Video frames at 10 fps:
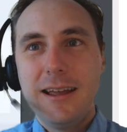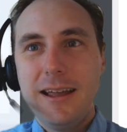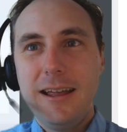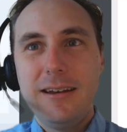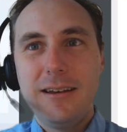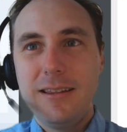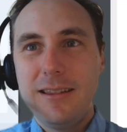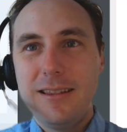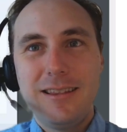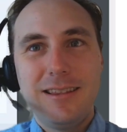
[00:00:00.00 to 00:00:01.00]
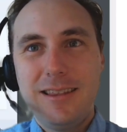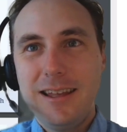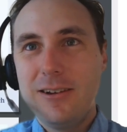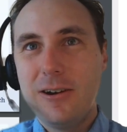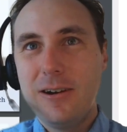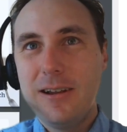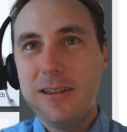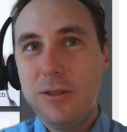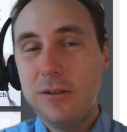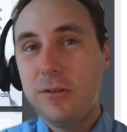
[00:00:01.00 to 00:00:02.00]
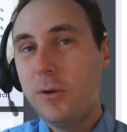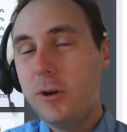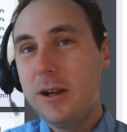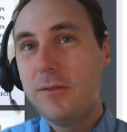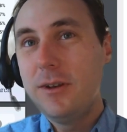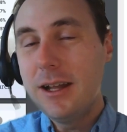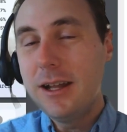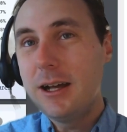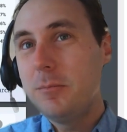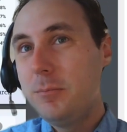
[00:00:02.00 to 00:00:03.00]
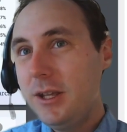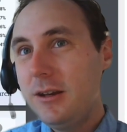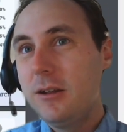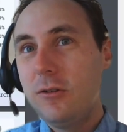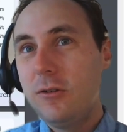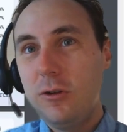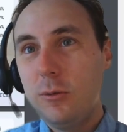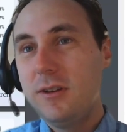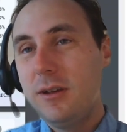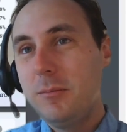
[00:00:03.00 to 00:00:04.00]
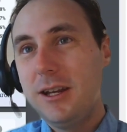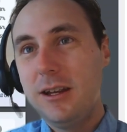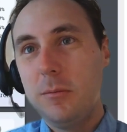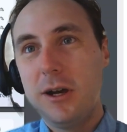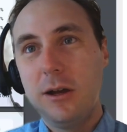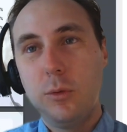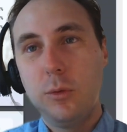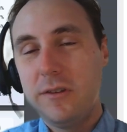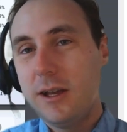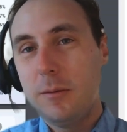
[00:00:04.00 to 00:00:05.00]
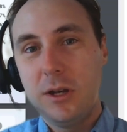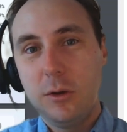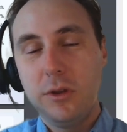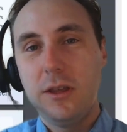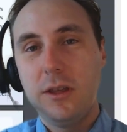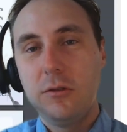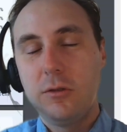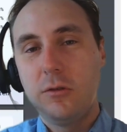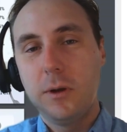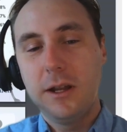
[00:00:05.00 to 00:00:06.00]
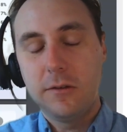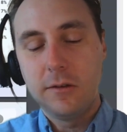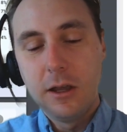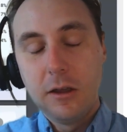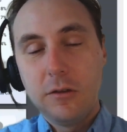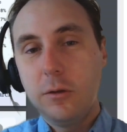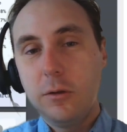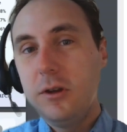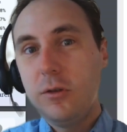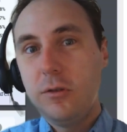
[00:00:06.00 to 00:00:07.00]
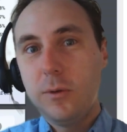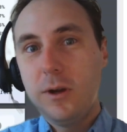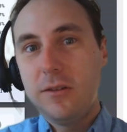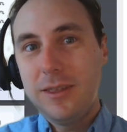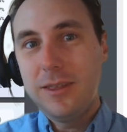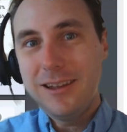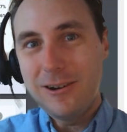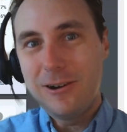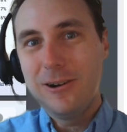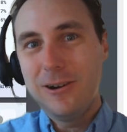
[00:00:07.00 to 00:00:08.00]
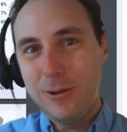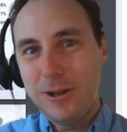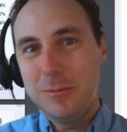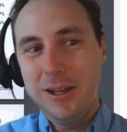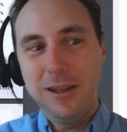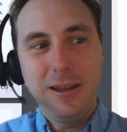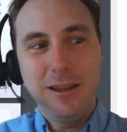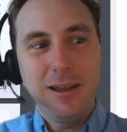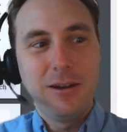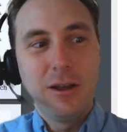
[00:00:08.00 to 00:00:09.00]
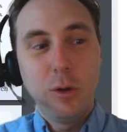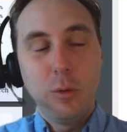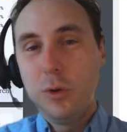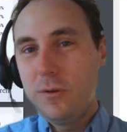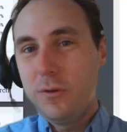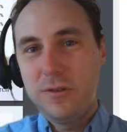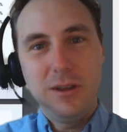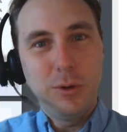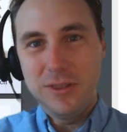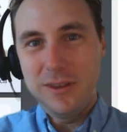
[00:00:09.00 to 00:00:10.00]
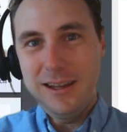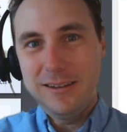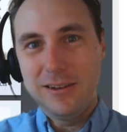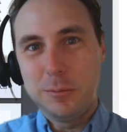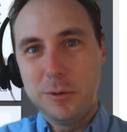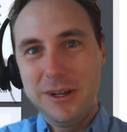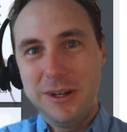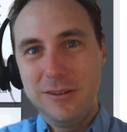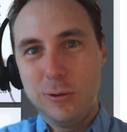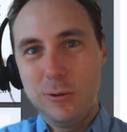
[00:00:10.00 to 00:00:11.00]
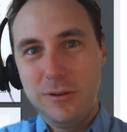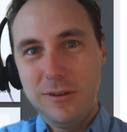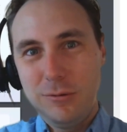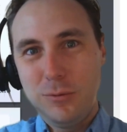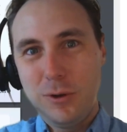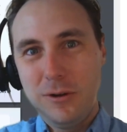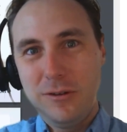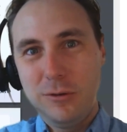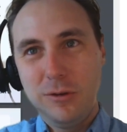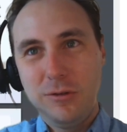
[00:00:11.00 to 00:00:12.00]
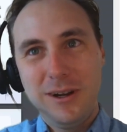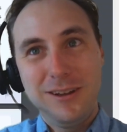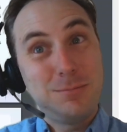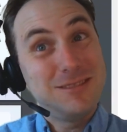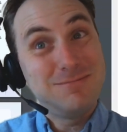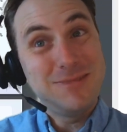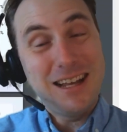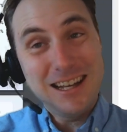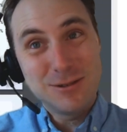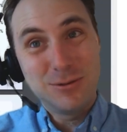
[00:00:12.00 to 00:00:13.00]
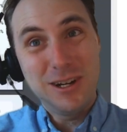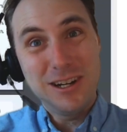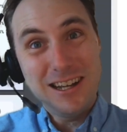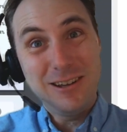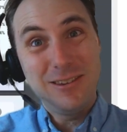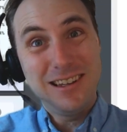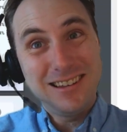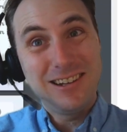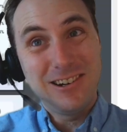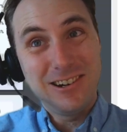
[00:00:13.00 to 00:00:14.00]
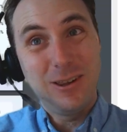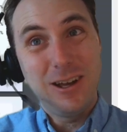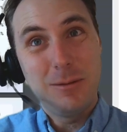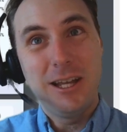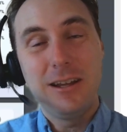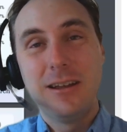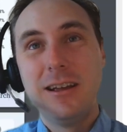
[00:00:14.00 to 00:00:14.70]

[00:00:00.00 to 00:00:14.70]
and they are thus far have not been too intimidated by what's happening with the interest rates. So interest rates, they are climbing again. We'll see what the next couple months holds as far as interest rates, but as of right now, they are climbing.